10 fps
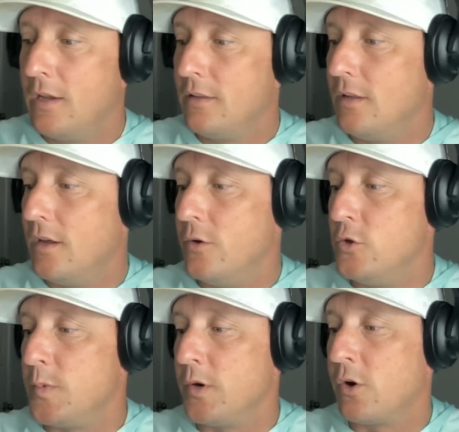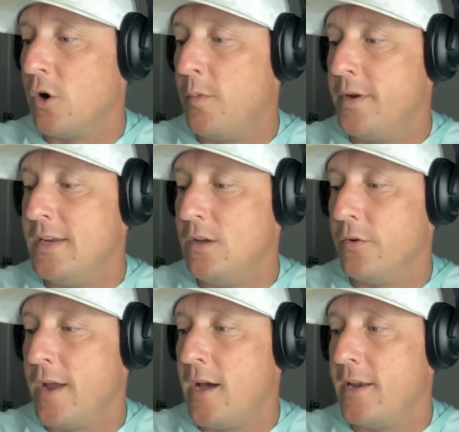the Usman Chroma deal
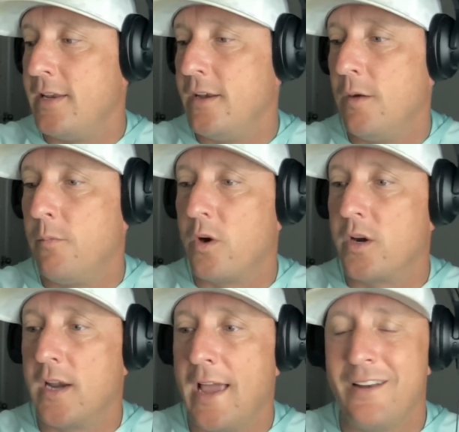not end up working out.